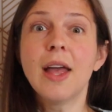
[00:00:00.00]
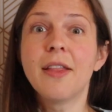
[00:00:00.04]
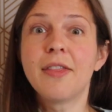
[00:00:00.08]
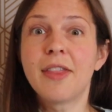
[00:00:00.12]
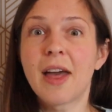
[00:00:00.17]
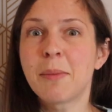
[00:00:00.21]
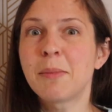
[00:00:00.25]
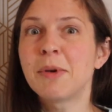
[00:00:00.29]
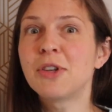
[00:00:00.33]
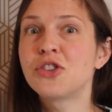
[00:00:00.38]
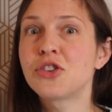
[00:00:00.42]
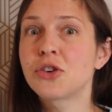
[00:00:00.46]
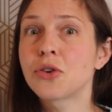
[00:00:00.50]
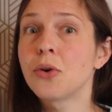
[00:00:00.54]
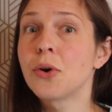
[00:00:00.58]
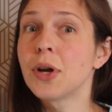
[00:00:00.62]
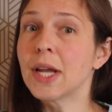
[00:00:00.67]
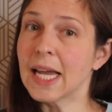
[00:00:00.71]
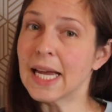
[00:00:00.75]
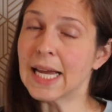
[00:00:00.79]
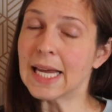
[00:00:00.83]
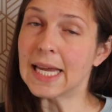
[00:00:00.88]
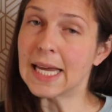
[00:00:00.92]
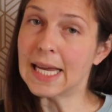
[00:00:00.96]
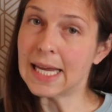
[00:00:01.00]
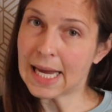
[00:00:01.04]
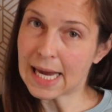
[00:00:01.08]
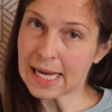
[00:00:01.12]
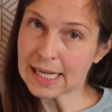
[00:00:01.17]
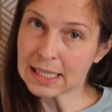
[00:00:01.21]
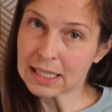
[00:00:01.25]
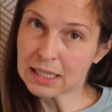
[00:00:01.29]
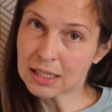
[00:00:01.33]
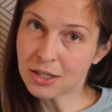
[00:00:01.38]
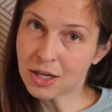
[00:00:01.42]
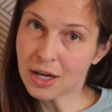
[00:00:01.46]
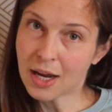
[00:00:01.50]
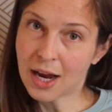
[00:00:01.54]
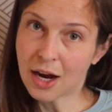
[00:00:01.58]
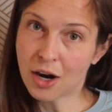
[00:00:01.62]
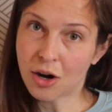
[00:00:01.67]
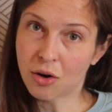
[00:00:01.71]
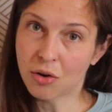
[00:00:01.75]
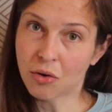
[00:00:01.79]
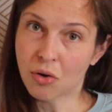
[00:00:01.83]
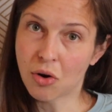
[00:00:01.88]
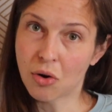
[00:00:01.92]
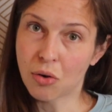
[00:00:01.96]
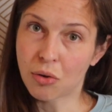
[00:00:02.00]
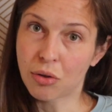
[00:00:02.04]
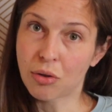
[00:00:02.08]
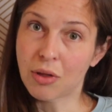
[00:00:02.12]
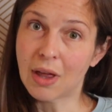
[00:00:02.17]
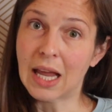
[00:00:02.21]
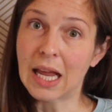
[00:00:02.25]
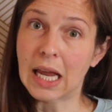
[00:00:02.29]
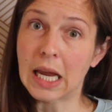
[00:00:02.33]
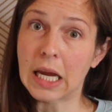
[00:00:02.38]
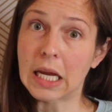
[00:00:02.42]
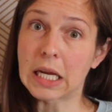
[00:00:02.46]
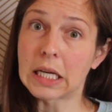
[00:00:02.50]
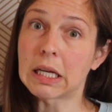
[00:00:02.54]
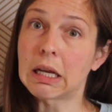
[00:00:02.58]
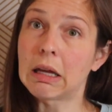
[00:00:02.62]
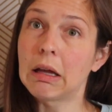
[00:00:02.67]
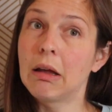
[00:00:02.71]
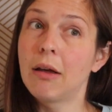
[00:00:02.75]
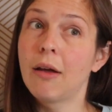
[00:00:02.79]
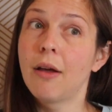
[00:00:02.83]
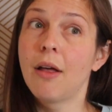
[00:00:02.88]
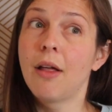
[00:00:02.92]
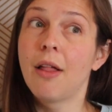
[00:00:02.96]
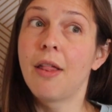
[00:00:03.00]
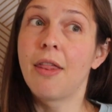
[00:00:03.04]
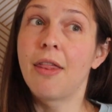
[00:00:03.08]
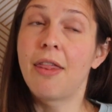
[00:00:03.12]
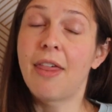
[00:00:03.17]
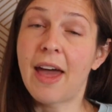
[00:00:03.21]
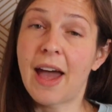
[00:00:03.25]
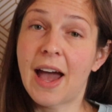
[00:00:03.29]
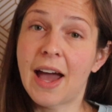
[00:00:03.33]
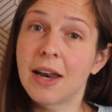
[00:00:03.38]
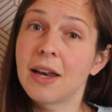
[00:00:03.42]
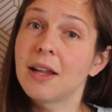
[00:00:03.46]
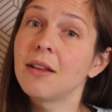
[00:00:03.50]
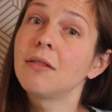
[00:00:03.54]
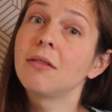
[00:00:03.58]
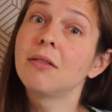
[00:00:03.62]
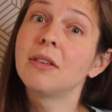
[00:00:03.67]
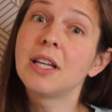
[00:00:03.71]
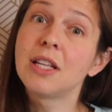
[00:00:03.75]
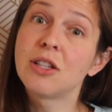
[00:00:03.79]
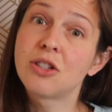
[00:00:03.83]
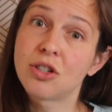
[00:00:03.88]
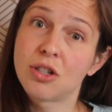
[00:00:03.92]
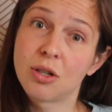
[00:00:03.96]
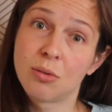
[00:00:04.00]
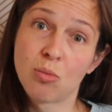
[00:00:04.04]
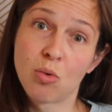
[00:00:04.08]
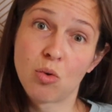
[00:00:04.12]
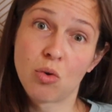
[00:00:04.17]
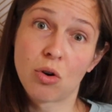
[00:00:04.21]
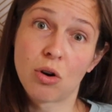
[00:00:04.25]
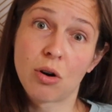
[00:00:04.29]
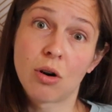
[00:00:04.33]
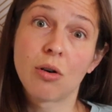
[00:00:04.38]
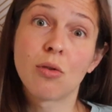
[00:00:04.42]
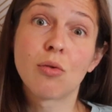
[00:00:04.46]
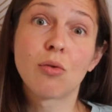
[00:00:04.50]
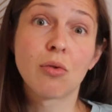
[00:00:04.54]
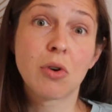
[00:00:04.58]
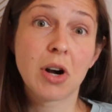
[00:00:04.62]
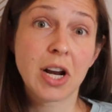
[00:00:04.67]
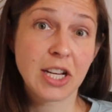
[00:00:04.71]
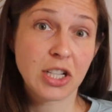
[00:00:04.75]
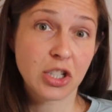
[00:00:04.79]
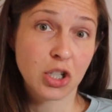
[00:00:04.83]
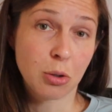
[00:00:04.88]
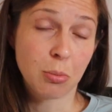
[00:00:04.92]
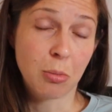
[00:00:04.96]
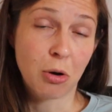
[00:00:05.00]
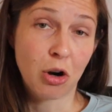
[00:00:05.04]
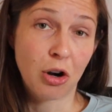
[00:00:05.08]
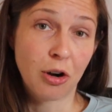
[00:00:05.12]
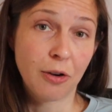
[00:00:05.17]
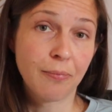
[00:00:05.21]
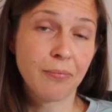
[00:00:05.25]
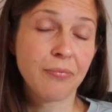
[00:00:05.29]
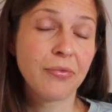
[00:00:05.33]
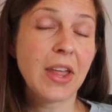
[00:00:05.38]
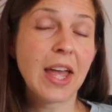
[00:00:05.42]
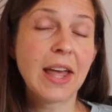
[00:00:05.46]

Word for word: That means you're going against hair growth and that leads to more razor burn.